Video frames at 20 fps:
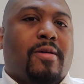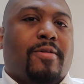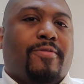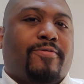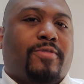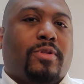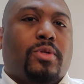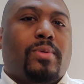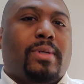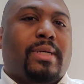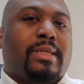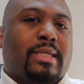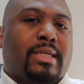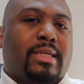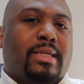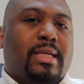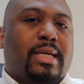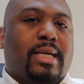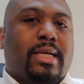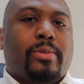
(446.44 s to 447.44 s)
fluent in a
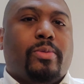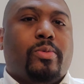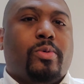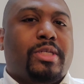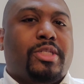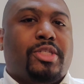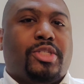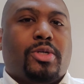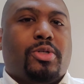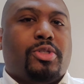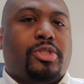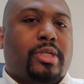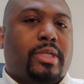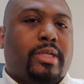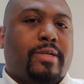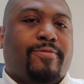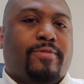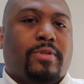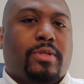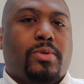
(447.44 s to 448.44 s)
language, socially
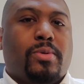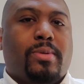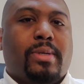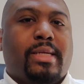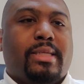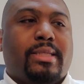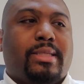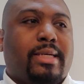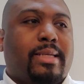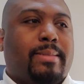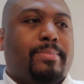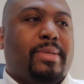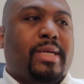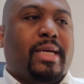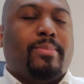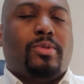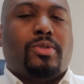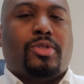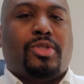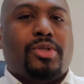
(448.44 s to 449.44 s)
fluent, uh, be
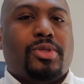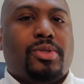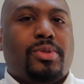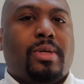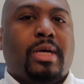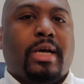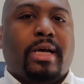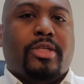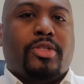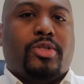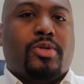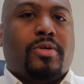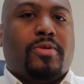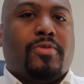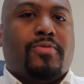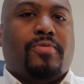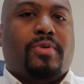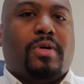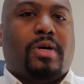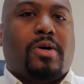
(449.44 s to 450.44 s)
able to sort
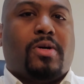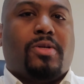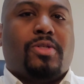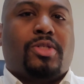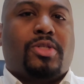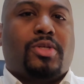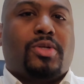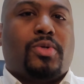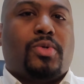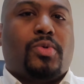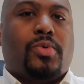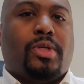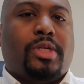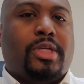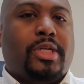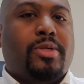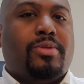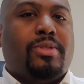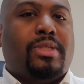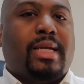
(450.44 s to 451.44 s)
of also
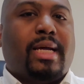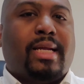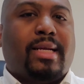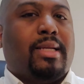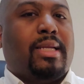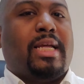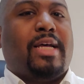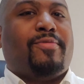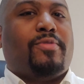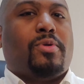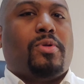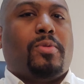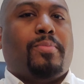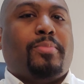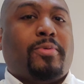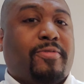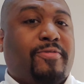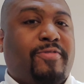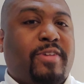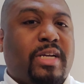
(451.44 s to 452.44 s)
use it at a level
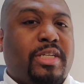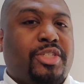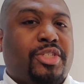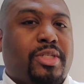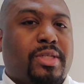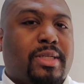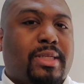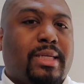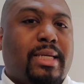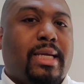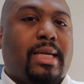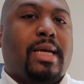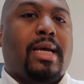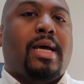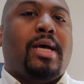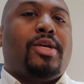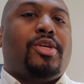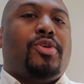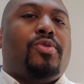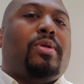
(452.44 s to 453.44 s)
professionally,
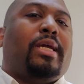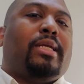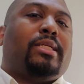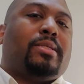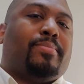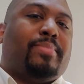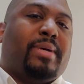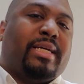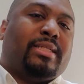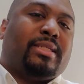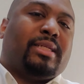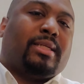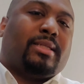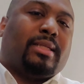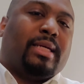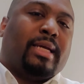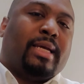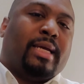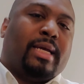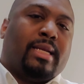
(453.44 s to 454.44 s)
you need to
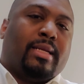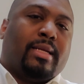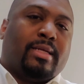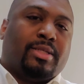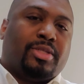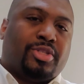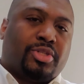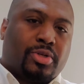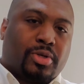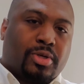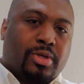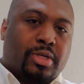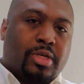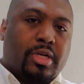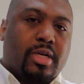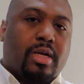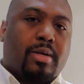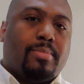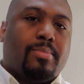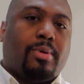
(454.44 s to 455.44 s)
basically hit a certain
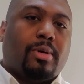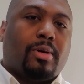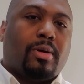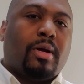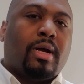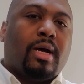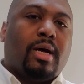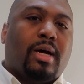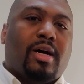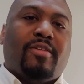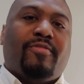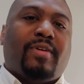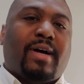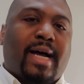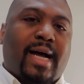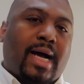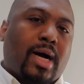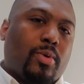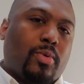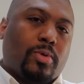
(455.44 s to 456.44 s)
number of
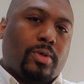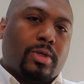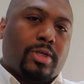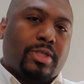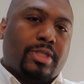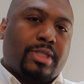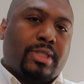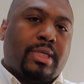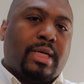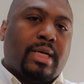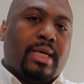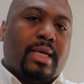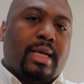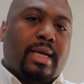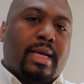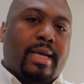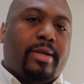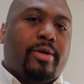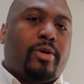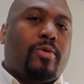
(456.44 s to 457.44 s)
hours
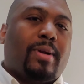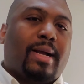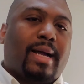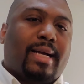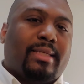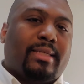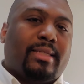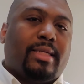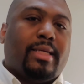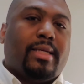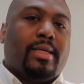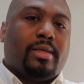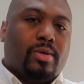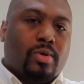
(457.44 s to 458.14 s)
interacting